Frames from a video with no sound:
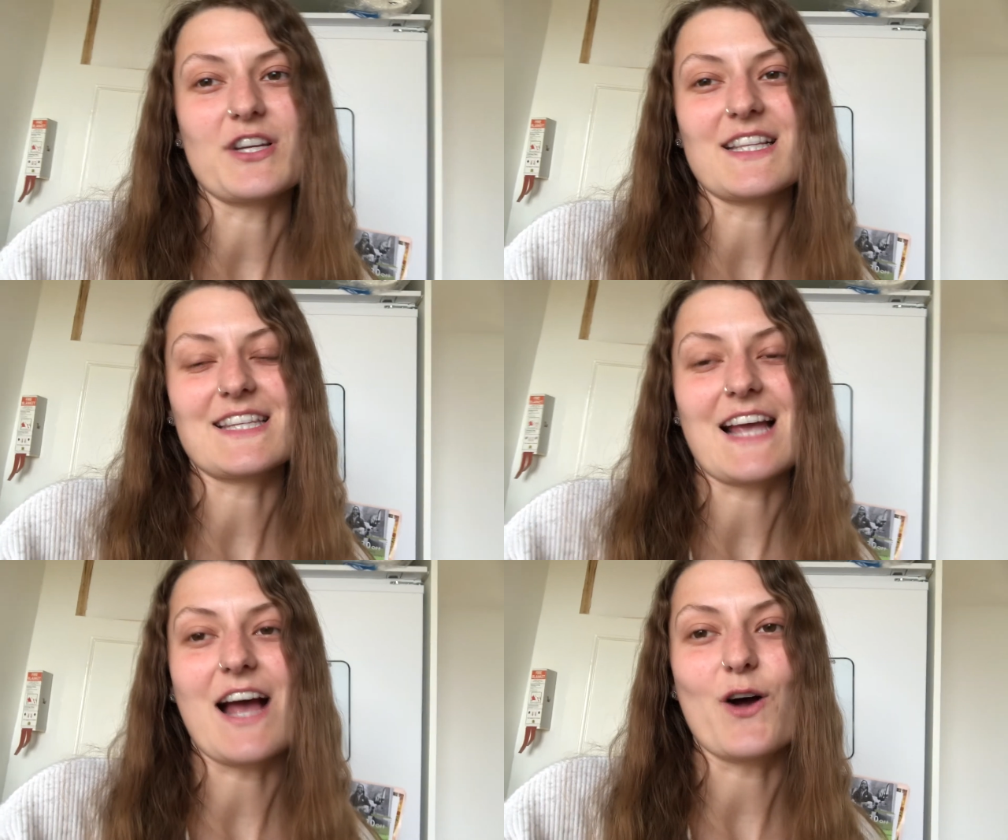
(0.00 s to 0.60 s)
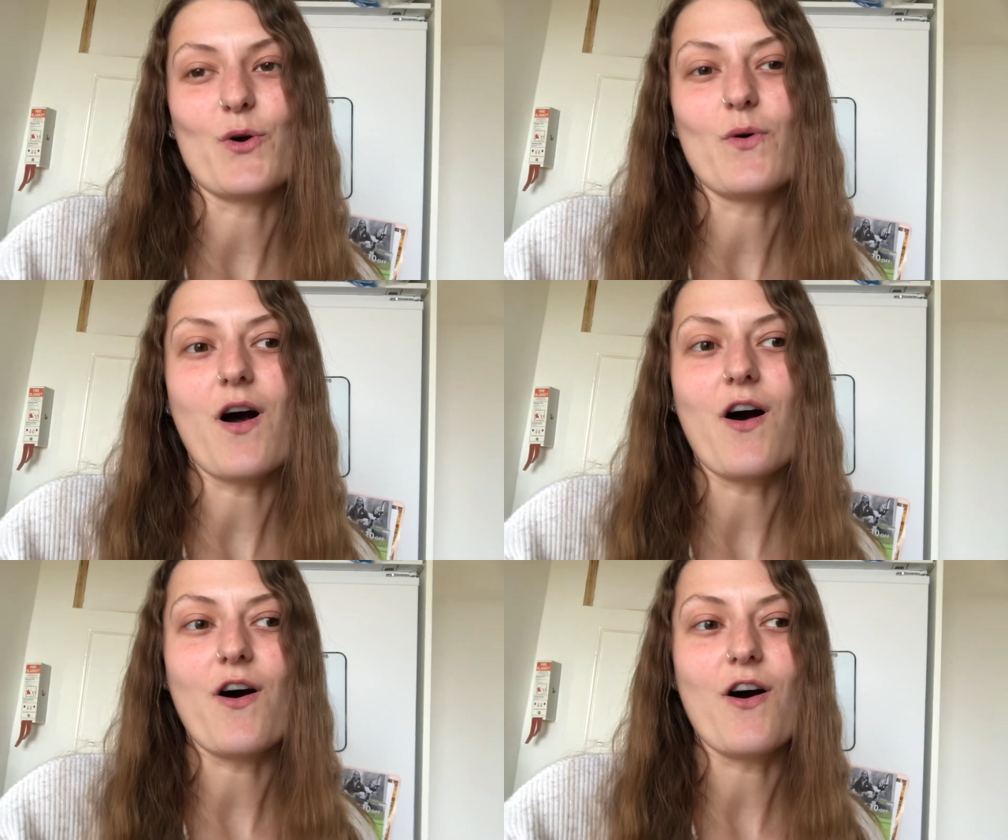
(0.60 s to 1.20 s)
can tell,
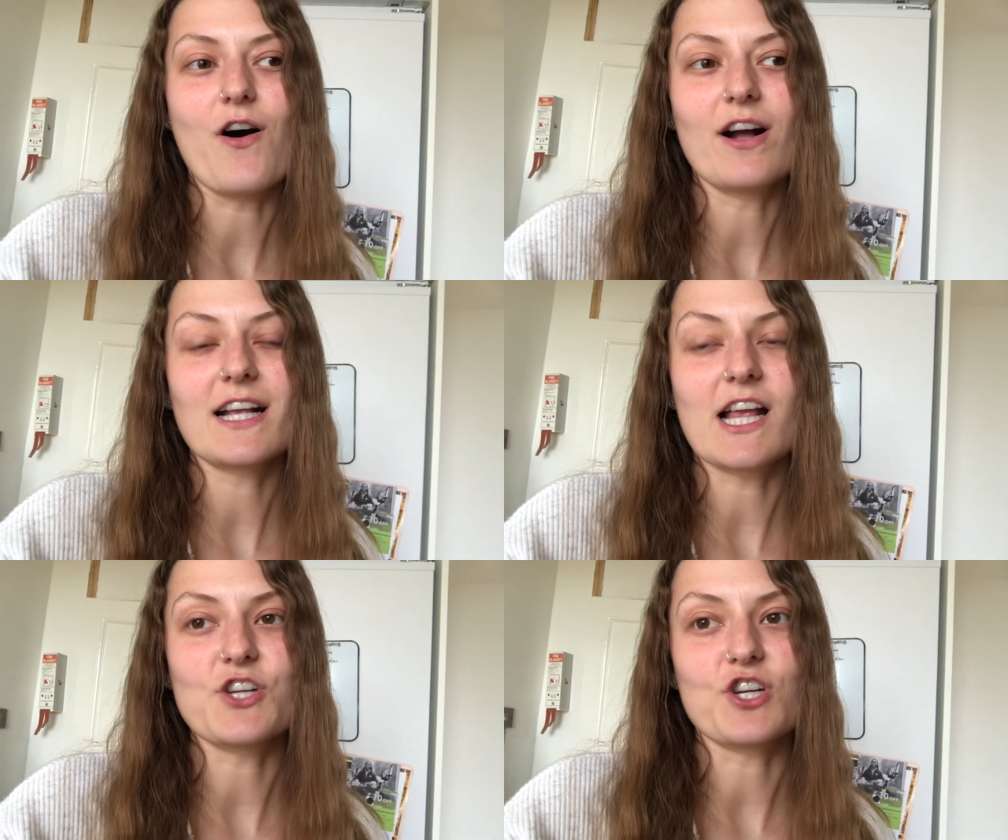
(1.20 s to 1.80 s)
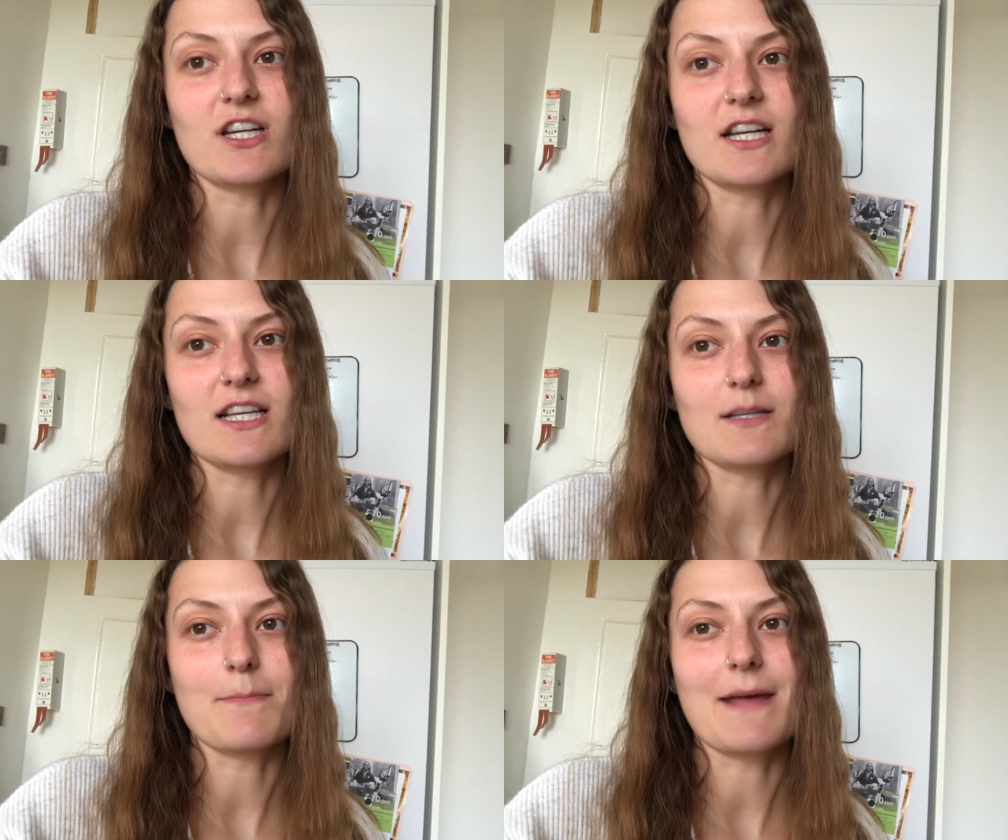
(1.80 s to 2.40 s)
our kitchen
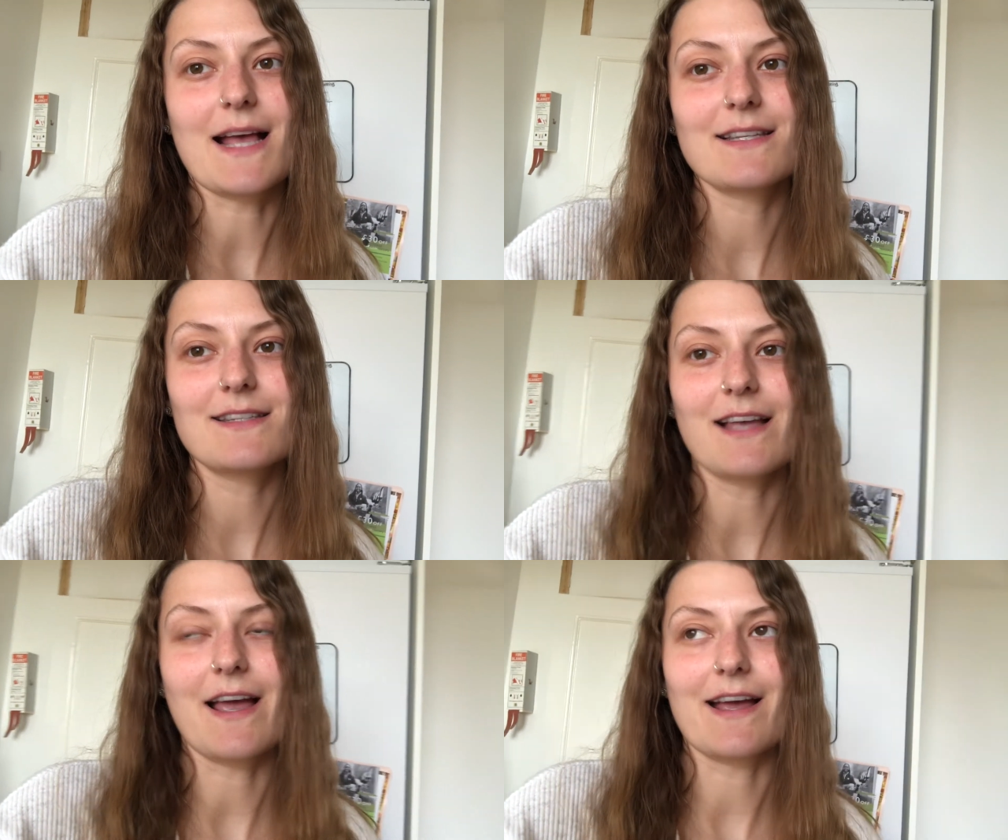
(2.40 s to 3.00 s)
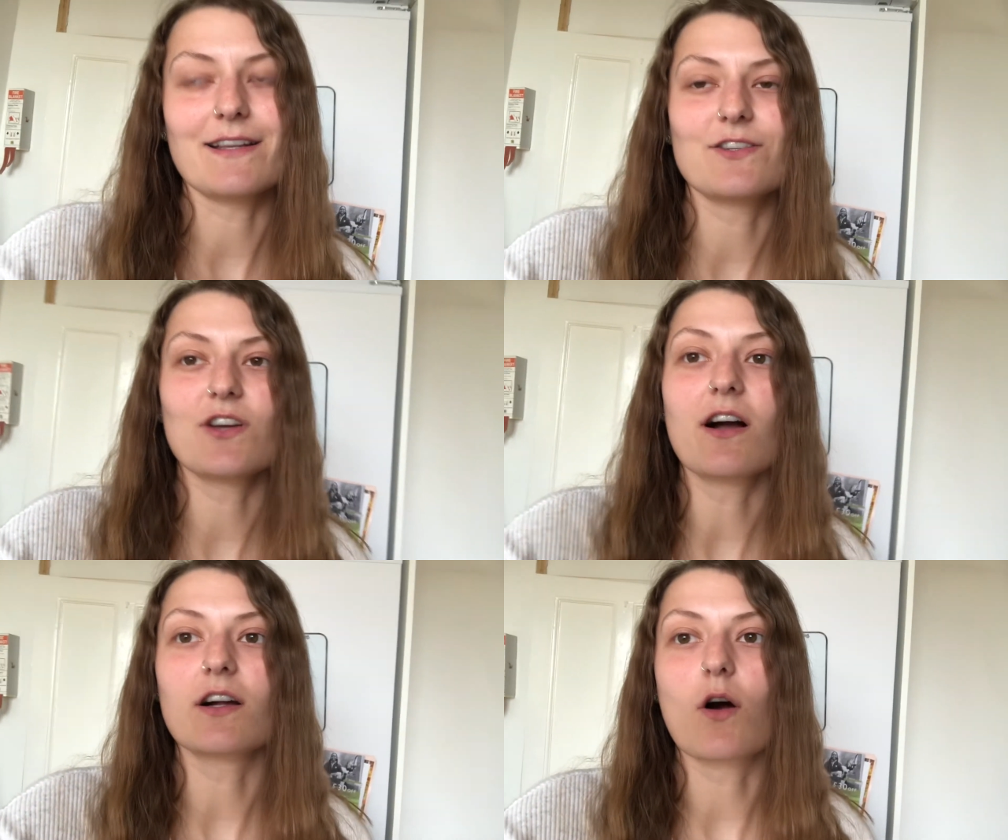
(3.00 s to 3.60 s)
is a mess and
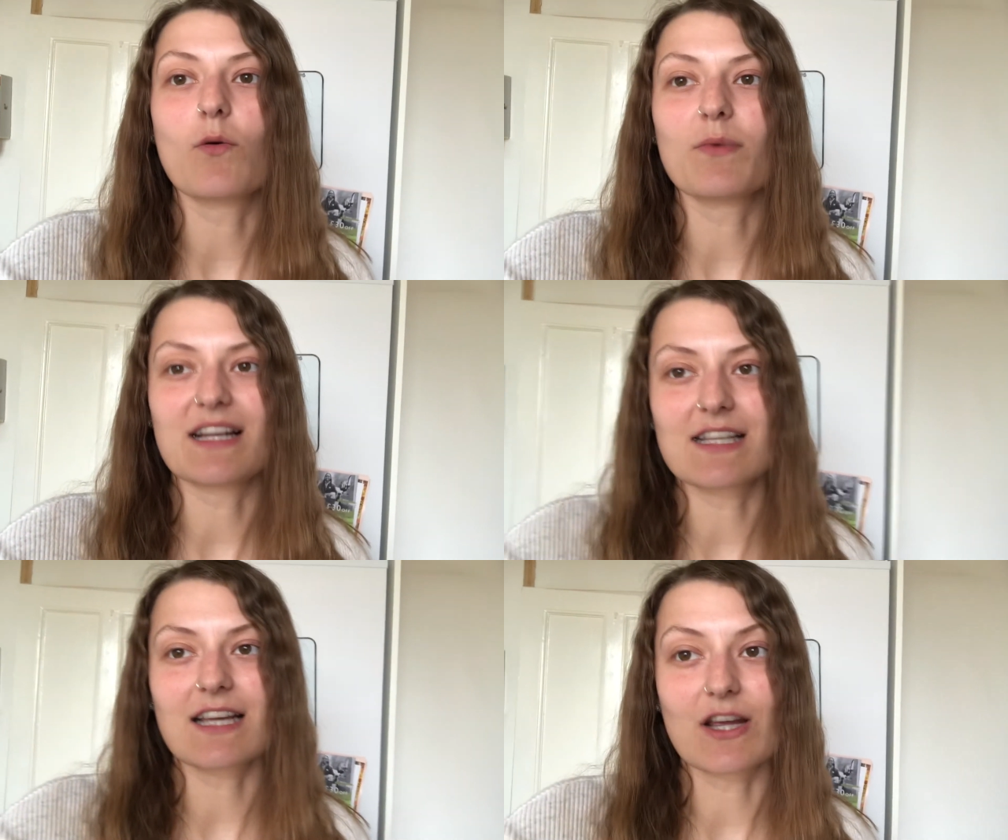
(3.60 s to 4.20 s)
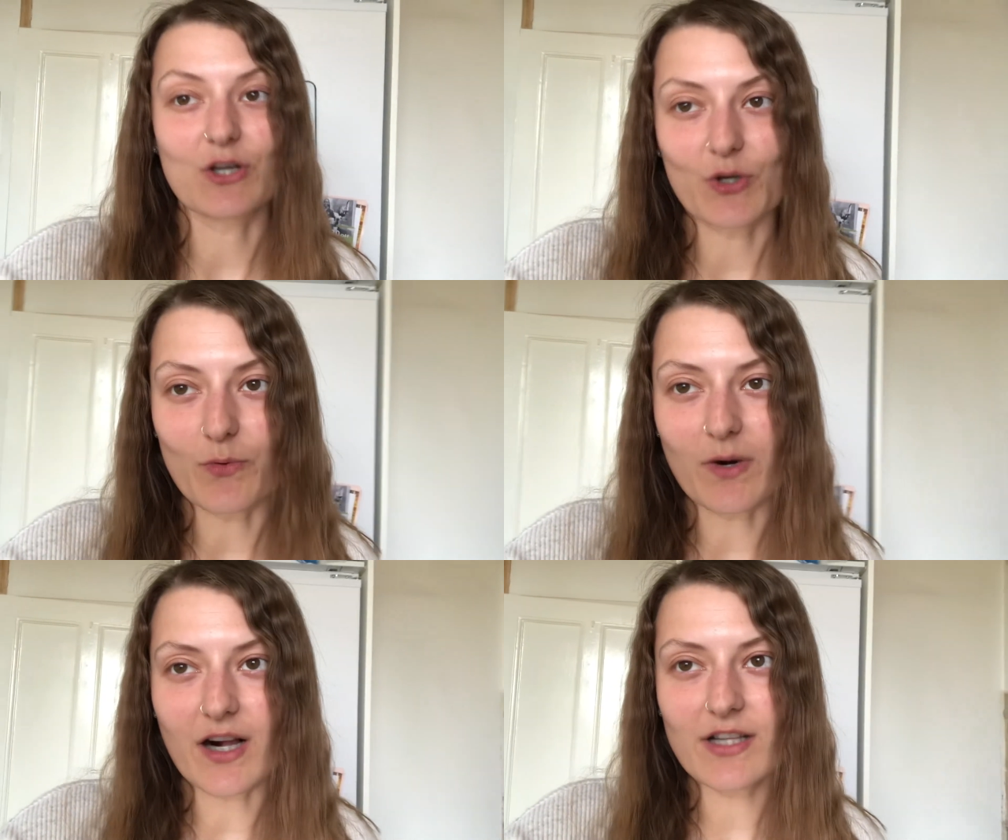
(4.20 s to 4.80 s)
I can't wait to get a new
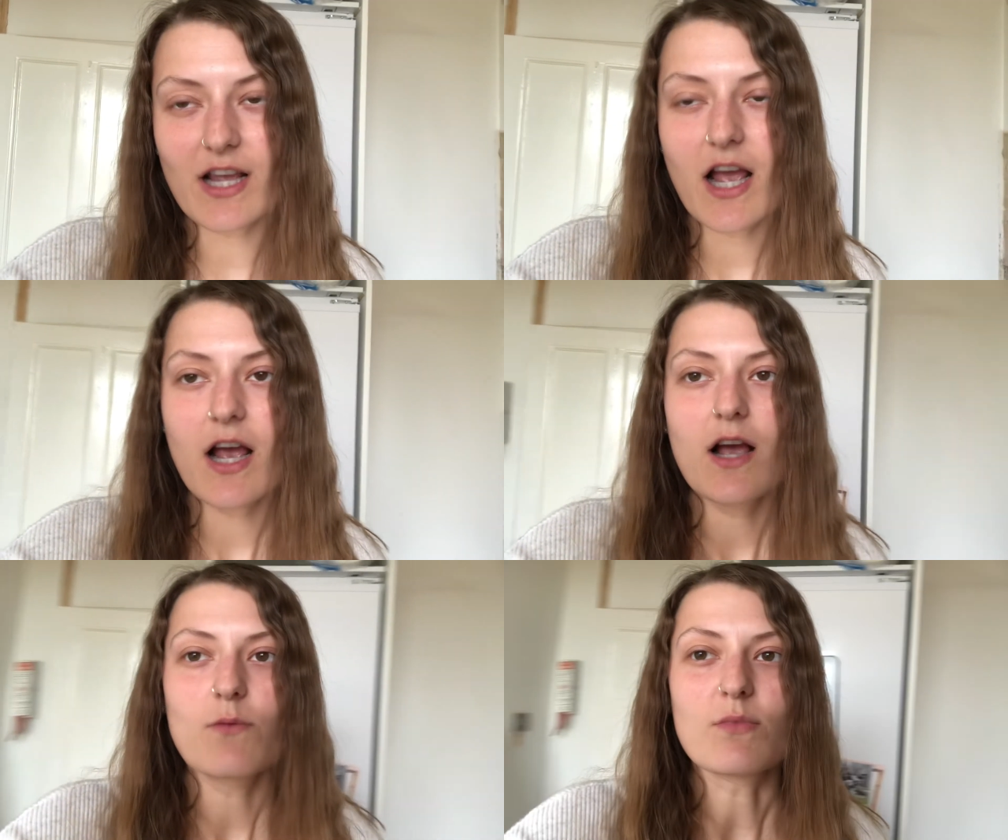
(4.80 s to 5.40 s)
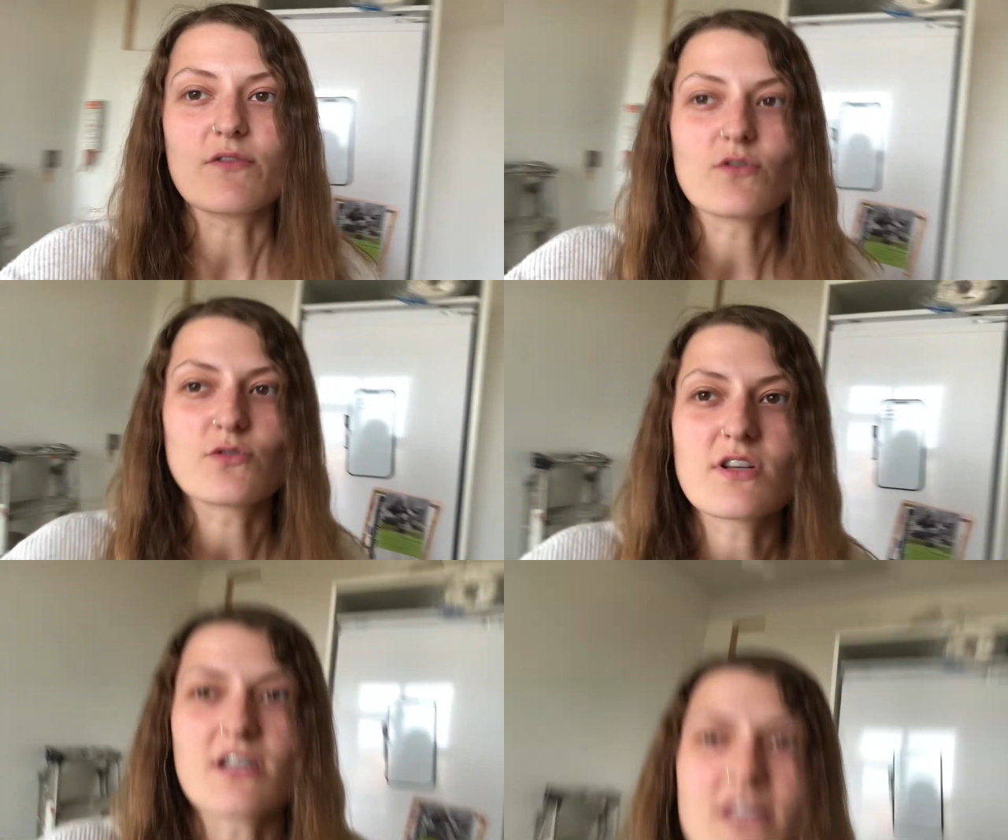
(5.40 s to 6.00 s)
one. We've
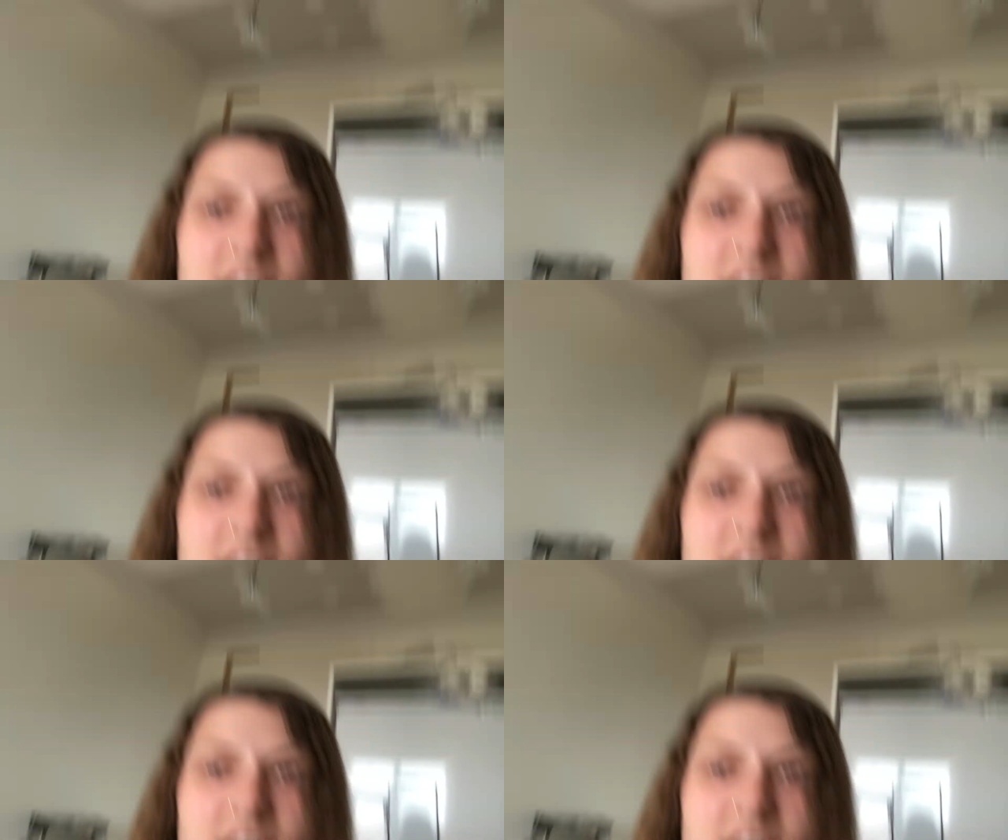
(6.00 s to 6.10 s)
also done the